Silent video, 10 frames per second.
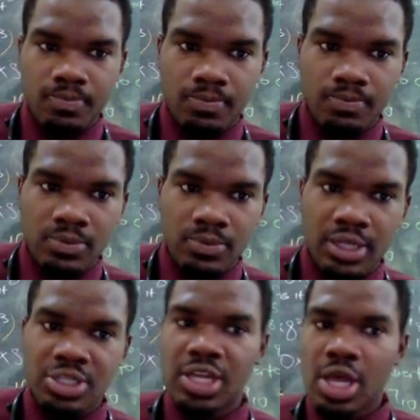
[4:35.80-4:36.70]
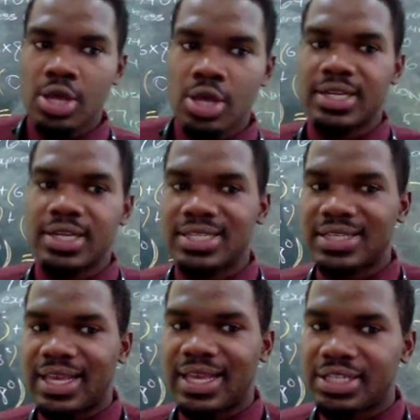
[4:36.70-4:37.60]
Okay, so you can just
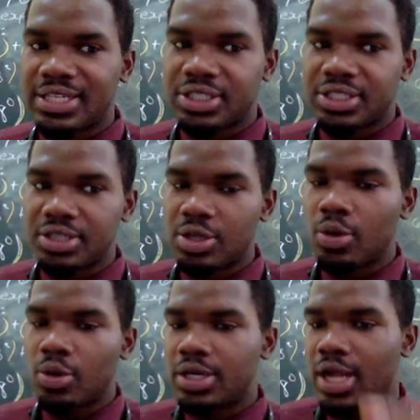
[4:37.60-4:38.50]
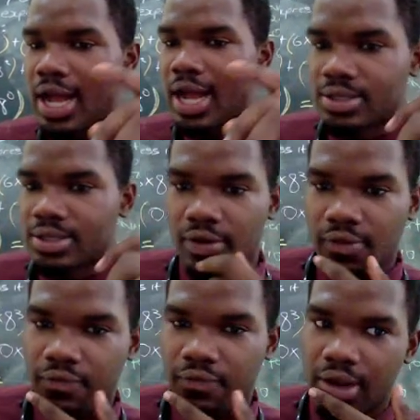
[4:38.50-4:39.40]
sketch only the answer for
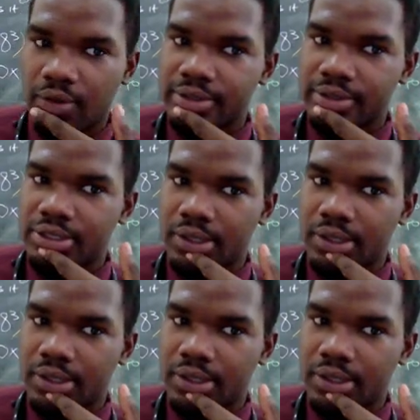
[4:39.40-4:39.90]
that question.